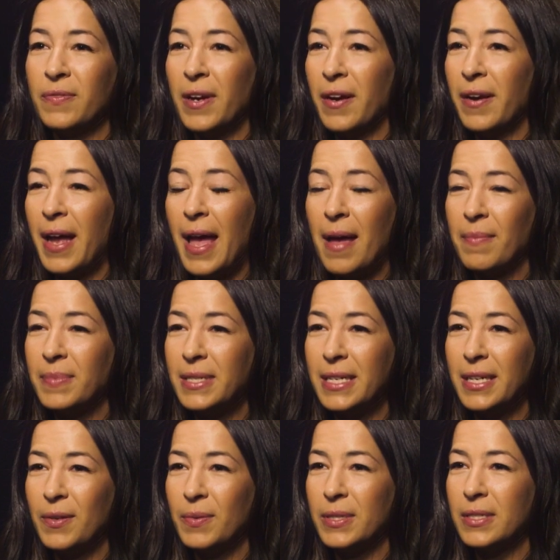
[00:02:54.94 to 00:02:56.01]
very
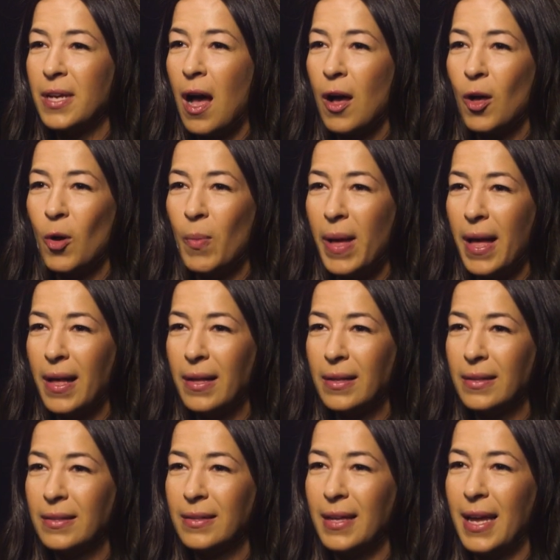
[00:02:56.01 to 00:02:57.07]
empty. It was Taco
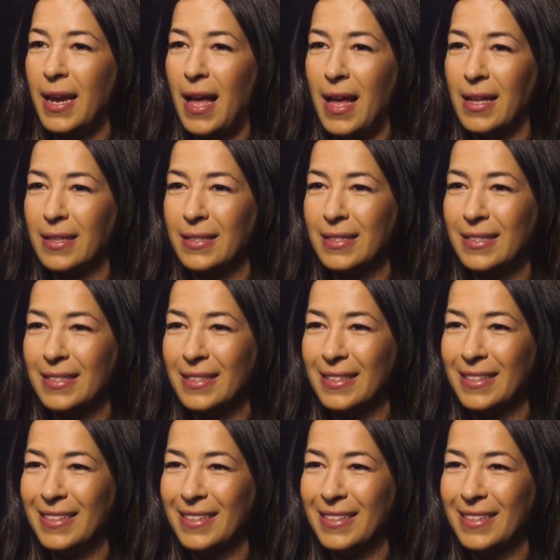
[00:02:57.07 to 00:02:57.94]
Bell and us.